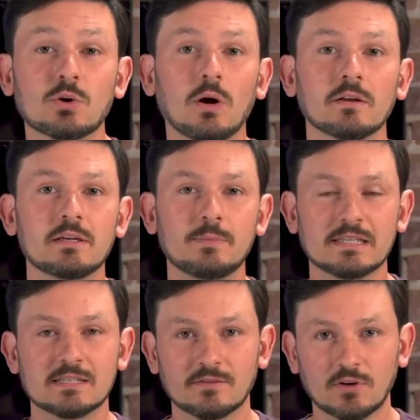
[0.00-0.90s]
quality
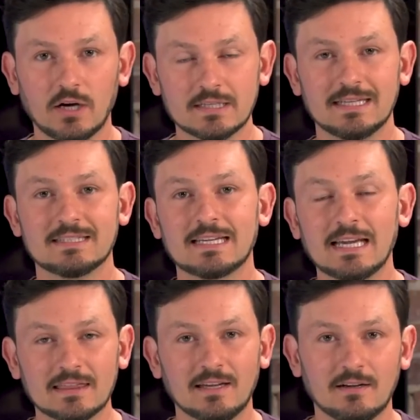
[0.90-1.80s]
pieces of content to
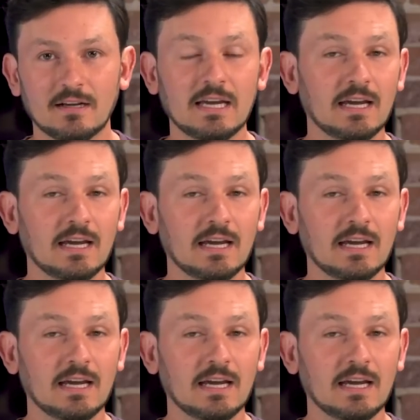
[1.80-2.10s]
get there.